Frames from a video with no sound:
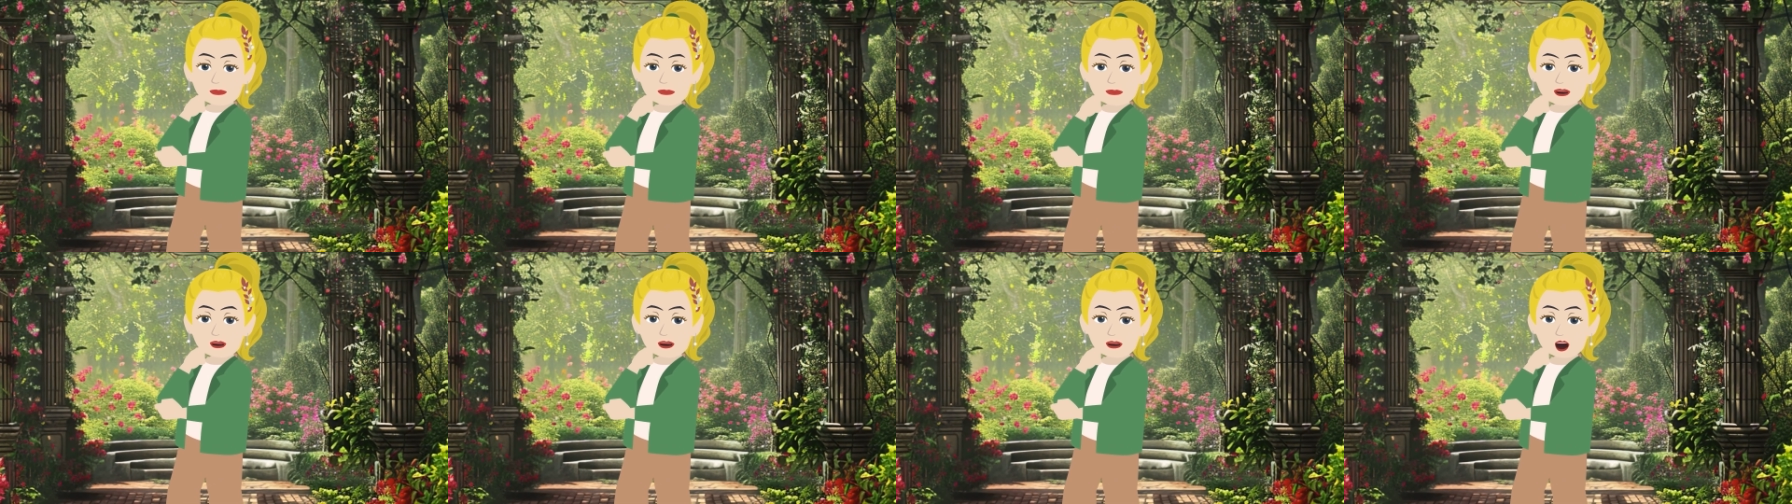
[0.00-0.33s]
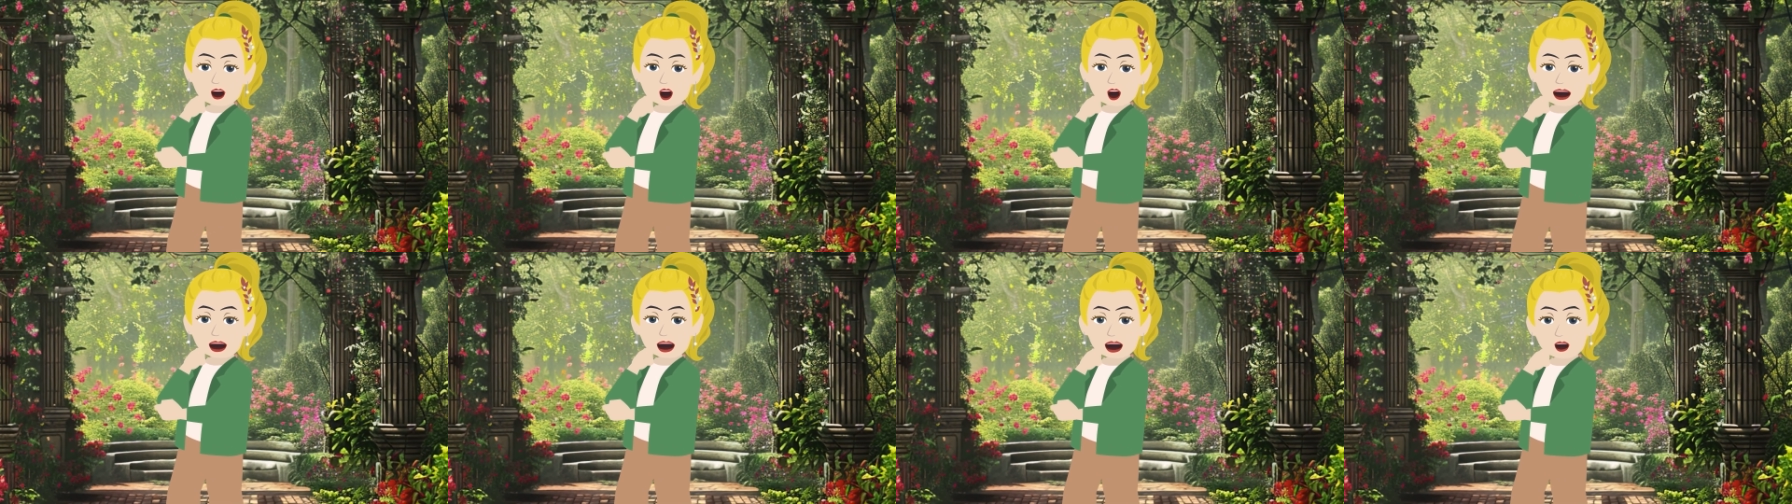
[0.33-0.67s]
But
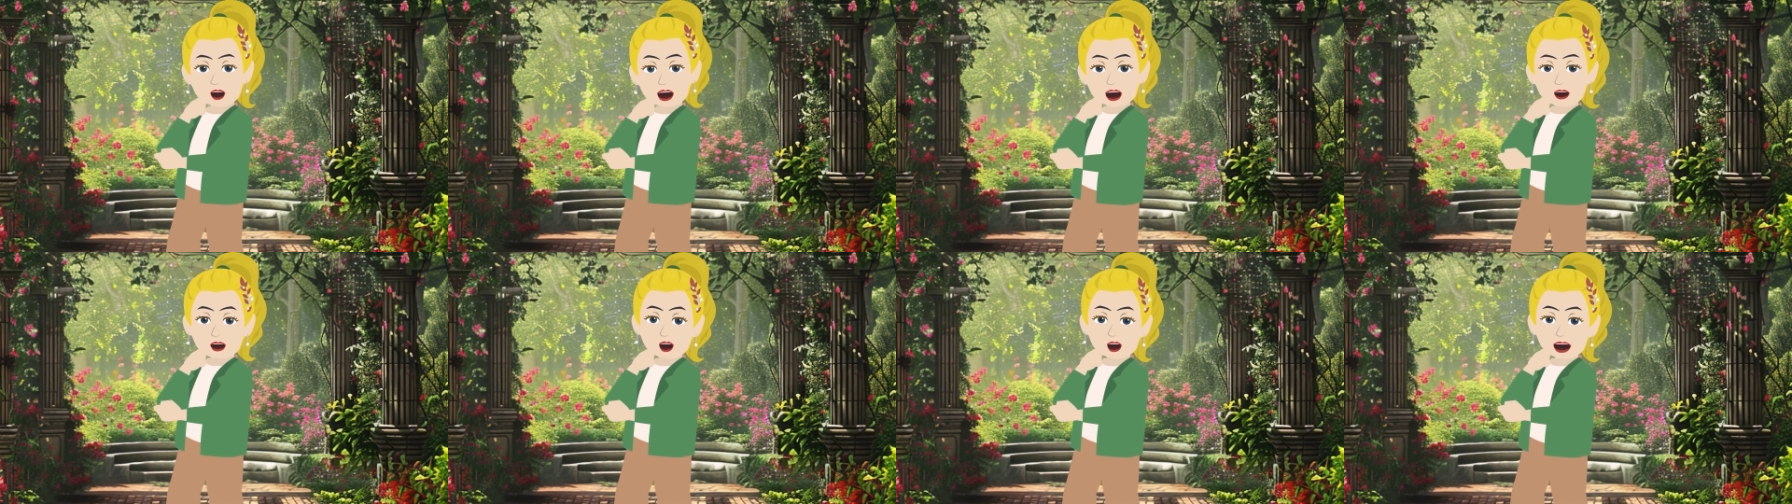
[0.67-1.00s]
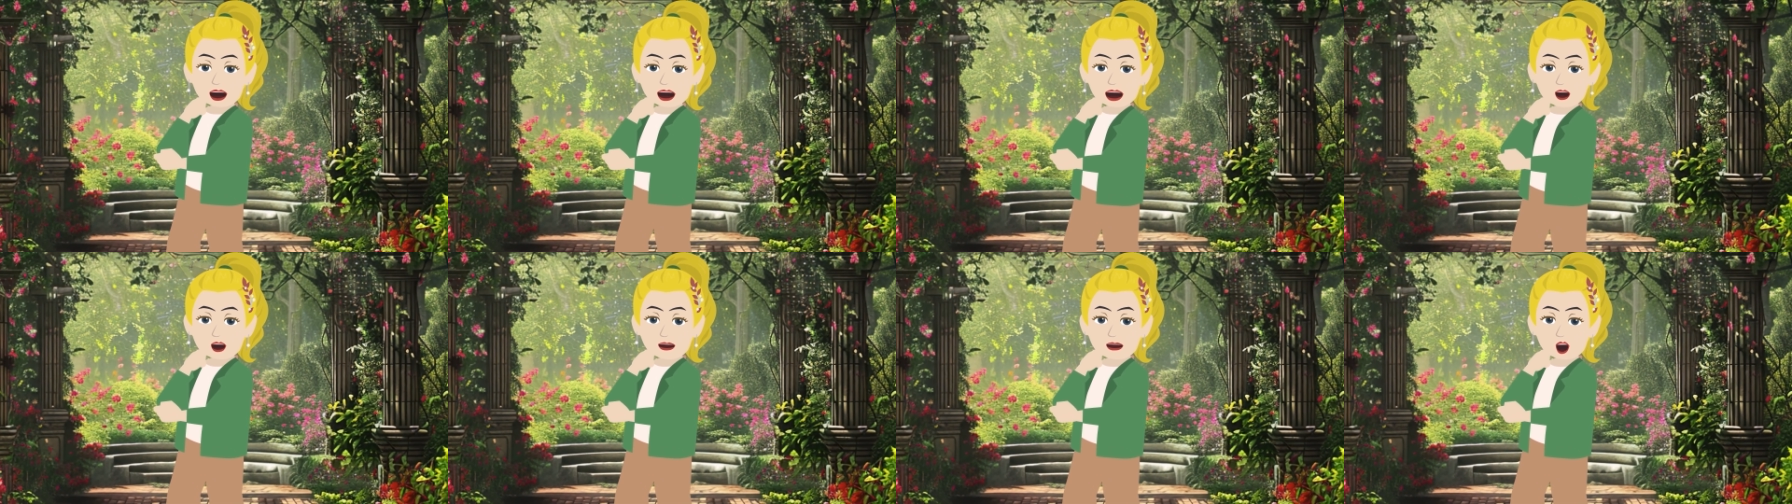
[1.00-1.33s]
you're nowhere
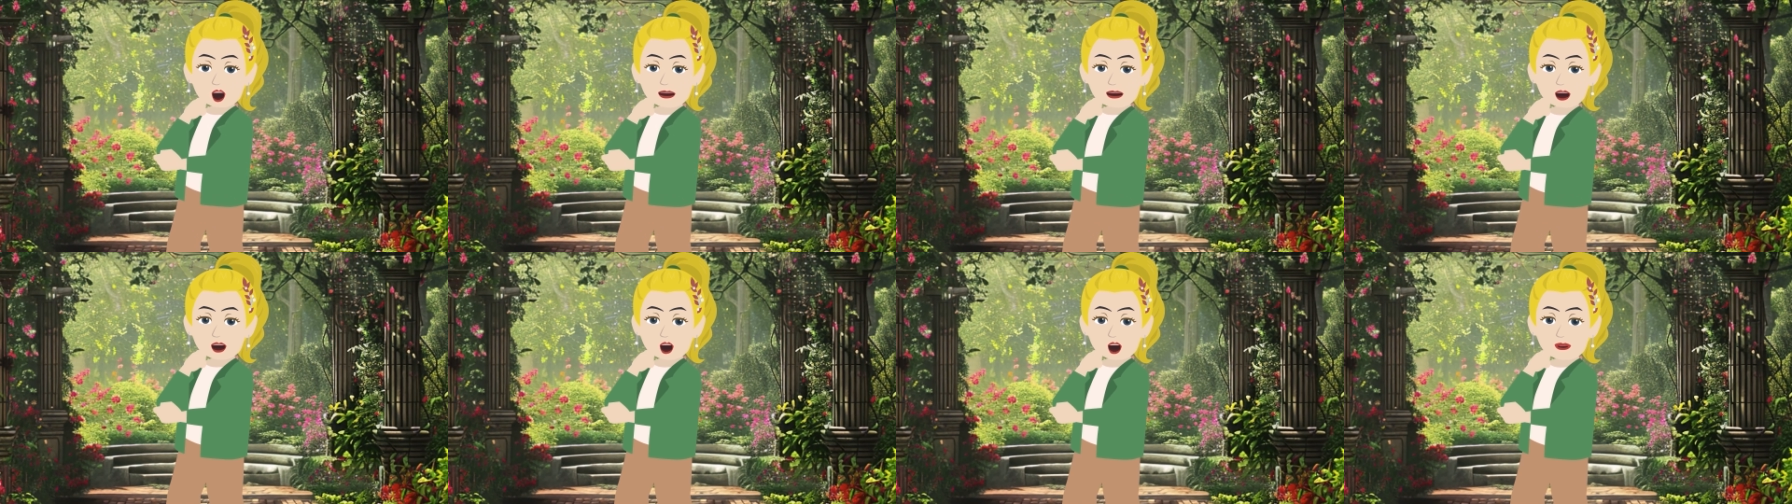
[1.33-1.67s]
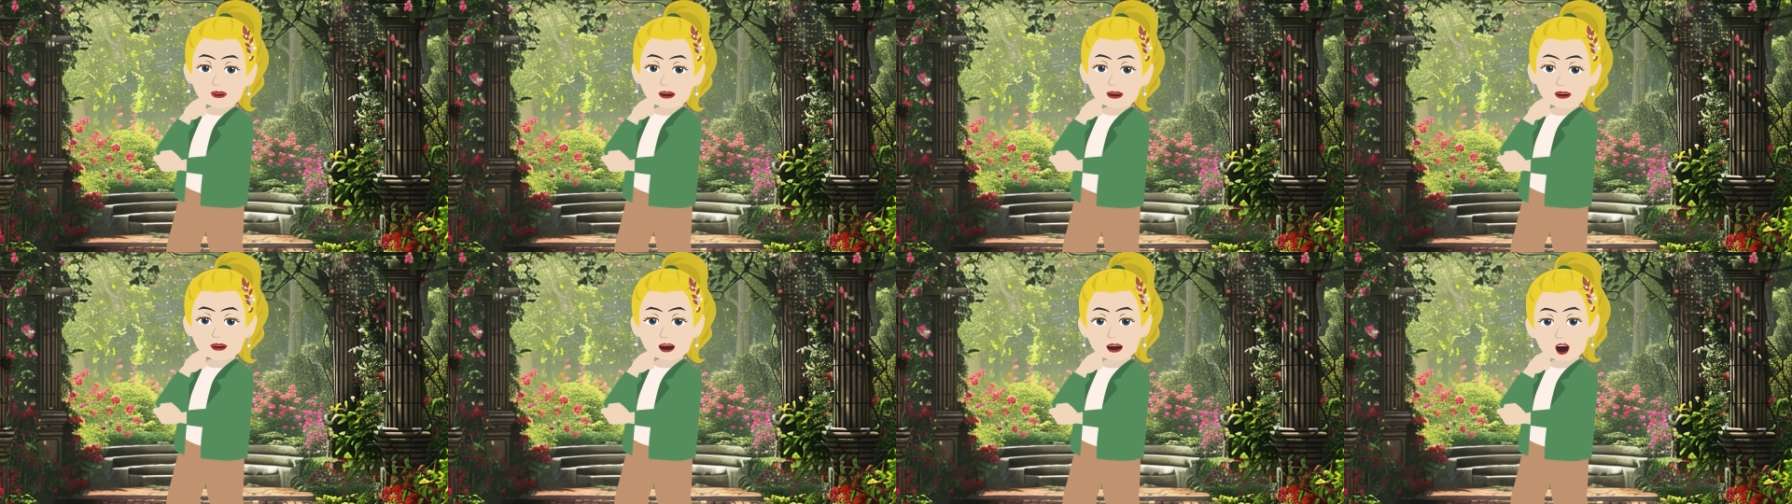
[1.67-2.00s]
near the
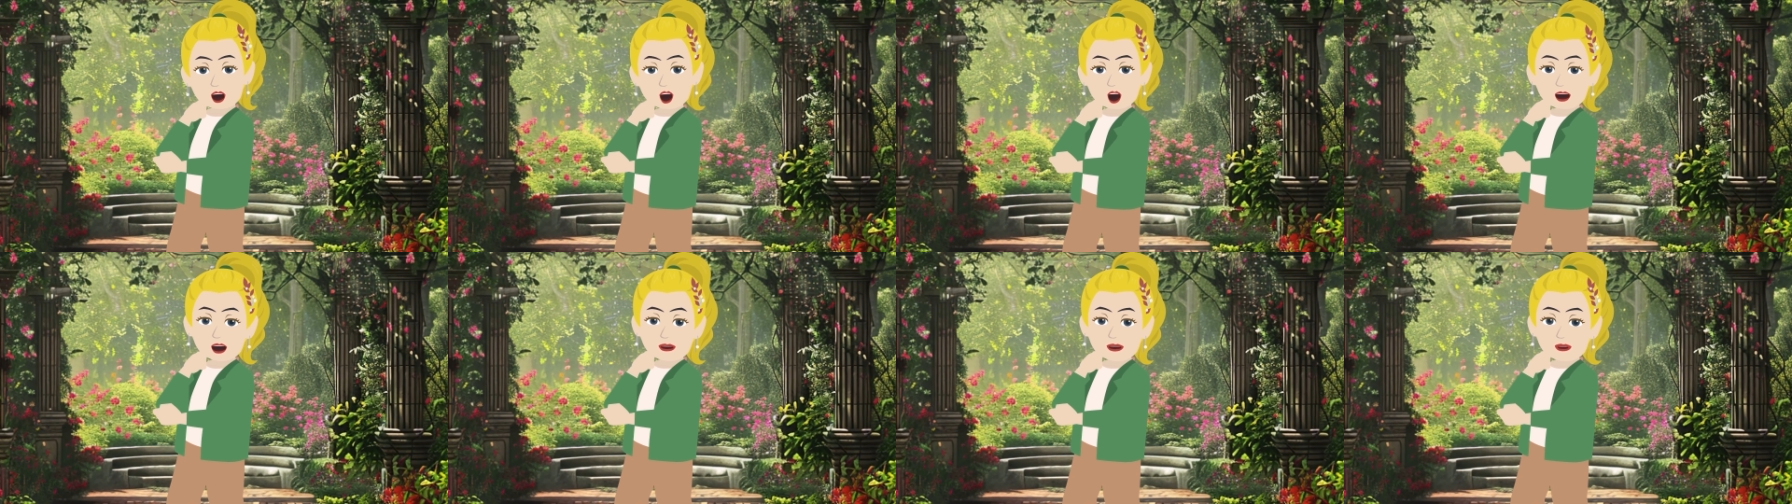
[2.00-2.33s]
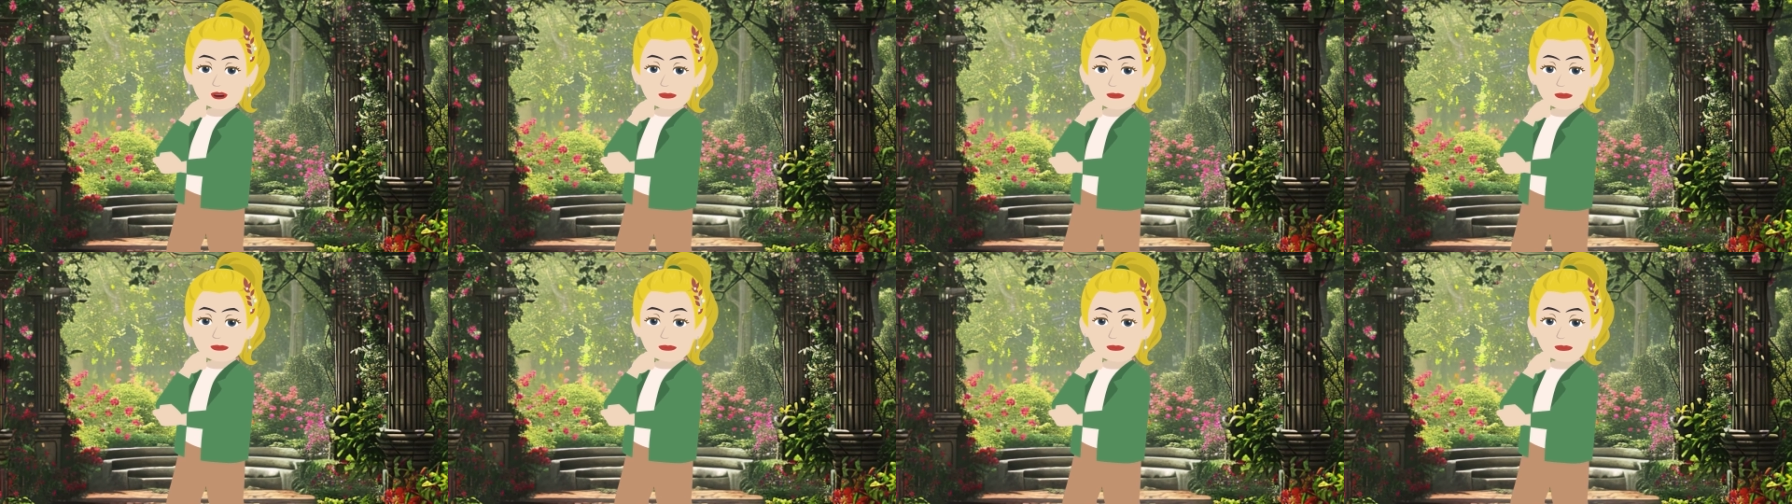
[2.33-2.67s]
vibration of allowing
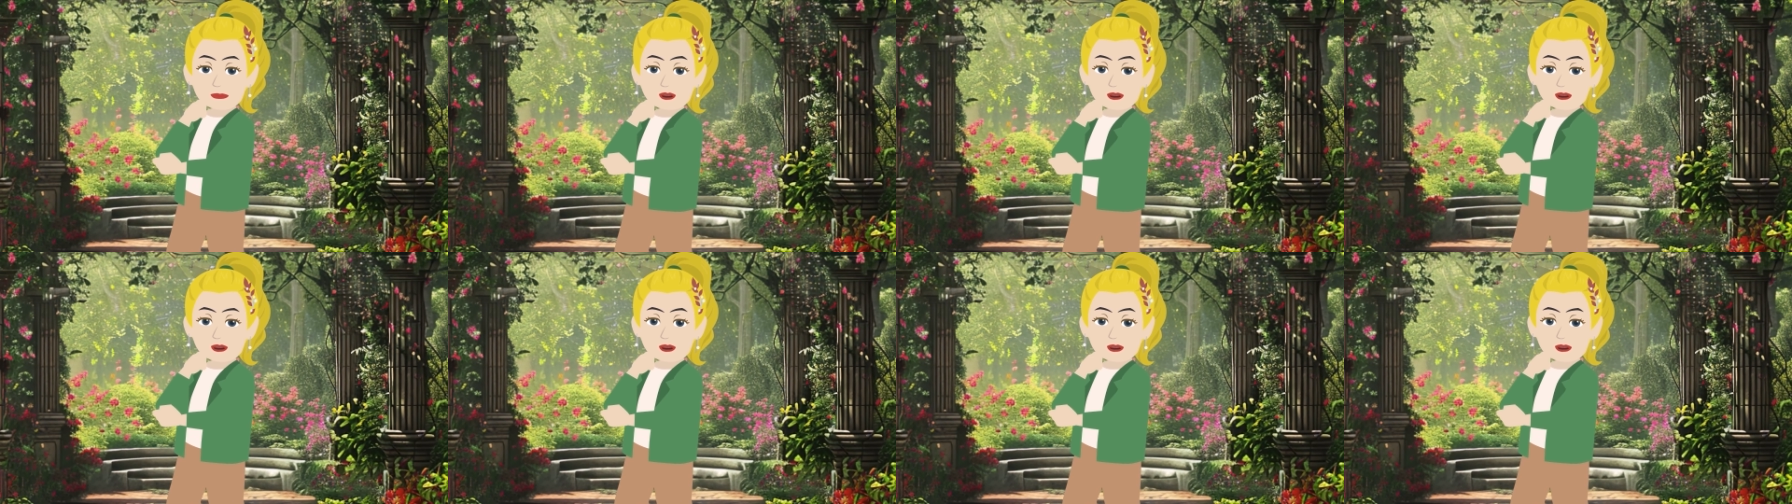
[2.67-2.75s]
it.